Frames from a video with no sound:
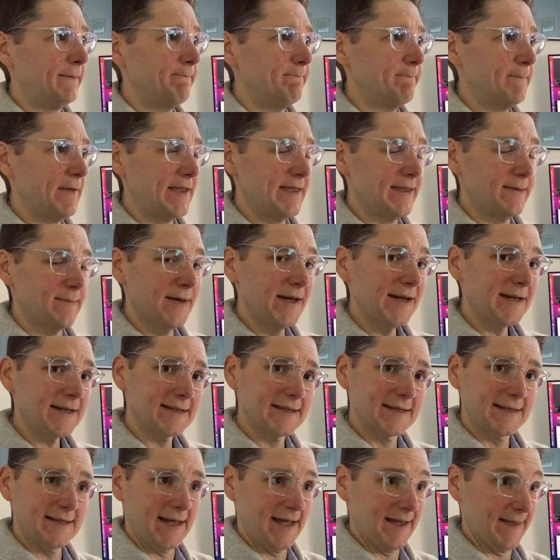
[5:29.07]
in the
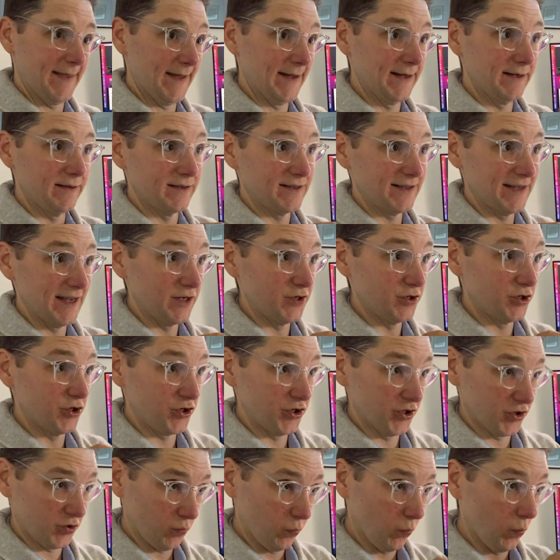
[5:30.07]
mix, and then send
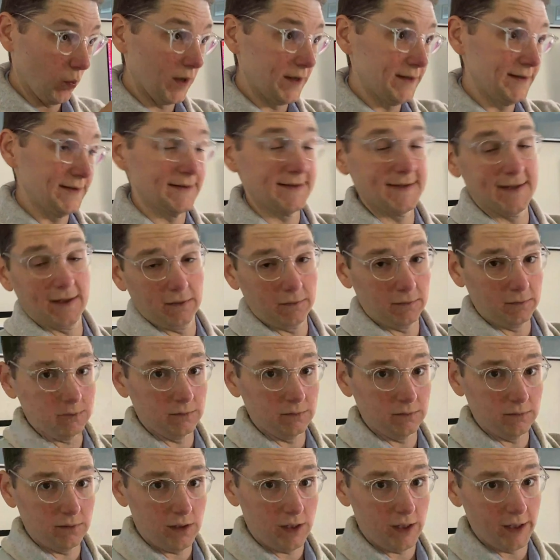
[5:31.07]
just one
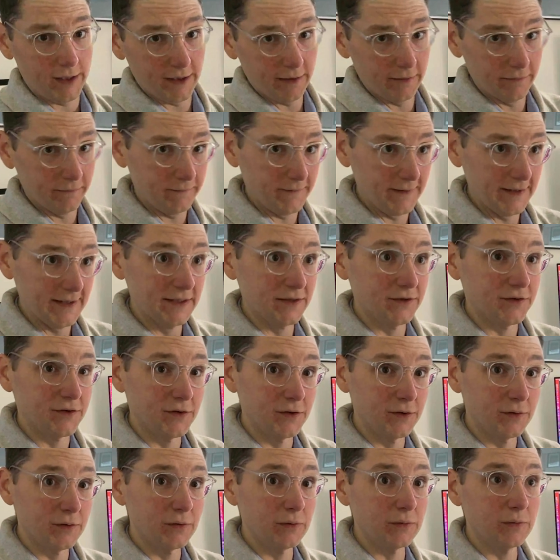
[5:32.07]
single audio feed
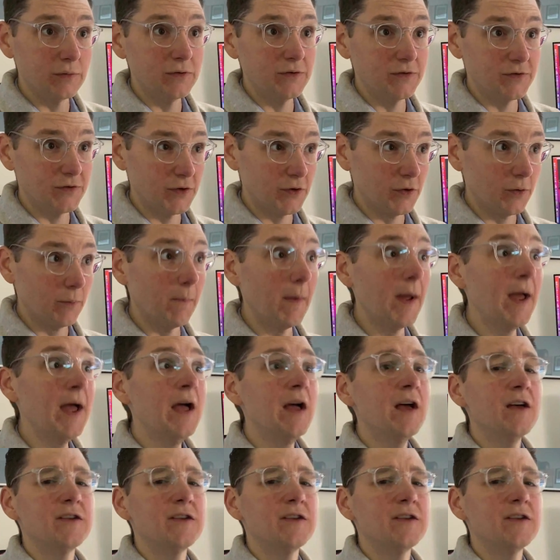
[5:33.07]
to Zoom.